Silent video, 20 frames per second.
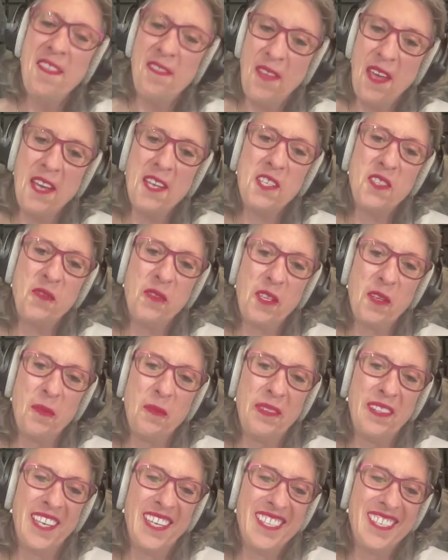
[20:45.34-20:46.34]
Thanks for the
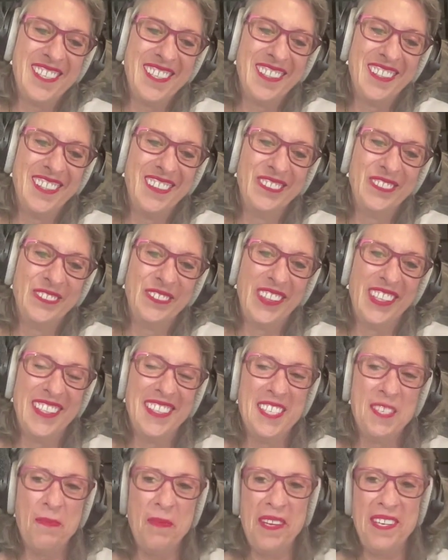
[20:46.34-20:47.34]
pleasure of
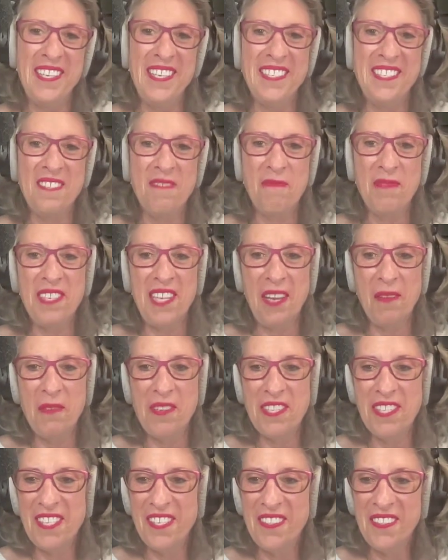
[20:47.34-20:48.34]
uh, spending some time
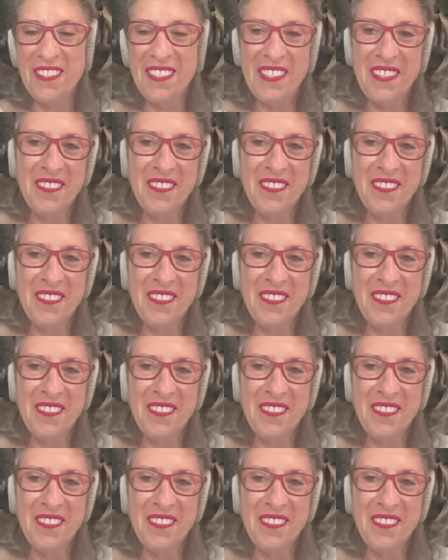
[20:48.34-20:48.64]
with you. It's